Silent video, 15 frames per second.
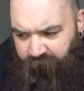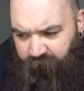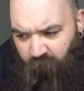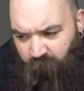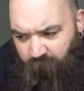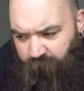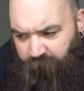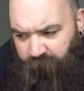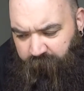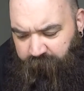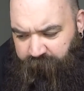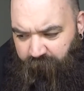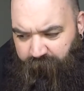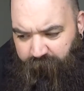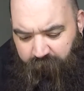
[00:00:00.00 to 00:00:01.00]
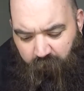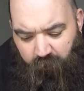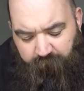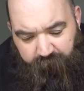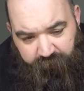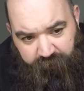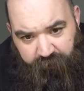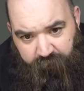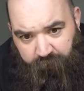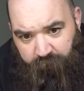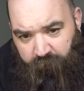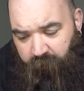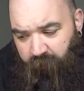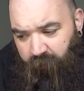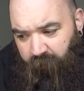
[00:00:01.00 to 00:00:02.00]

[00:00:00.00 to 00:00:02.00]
Nova, Chevy Nova two,